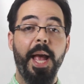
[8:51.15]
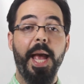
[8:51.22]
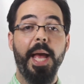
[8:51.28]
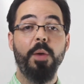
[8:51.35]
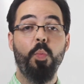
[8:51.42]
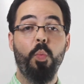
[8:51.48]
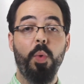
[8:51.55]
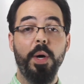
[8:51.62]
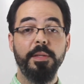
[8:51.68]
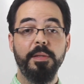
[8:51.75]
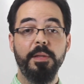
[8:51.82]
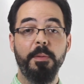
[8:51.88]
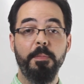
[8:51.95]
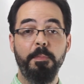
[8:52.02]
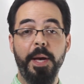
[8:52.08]
and what's
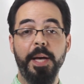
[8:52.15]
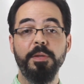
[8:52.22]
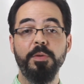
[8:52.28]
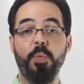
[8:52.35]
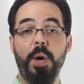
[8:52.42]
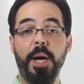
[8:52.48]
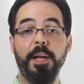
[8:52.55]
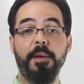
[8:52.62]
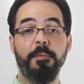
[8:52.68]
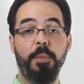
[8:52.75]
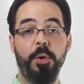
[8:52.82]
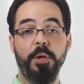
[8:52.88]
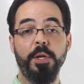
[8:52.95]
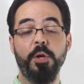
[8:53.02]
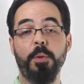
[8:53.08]
the best way of
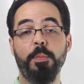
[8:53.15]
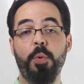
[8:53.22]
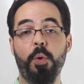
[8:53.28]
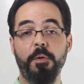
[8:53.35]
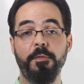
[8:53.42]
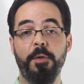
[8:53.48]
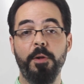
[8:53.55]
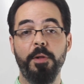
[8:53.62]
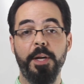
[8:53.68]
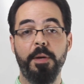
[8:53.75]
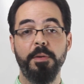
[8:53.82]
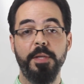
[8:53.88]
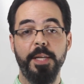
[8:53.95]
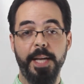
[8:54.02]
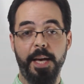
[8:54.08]
putting your portfolio
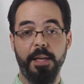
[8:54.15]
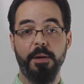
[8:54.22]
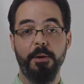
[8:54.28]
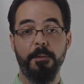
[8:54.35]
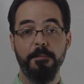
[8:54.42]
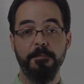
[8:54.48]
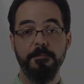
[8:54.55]
together.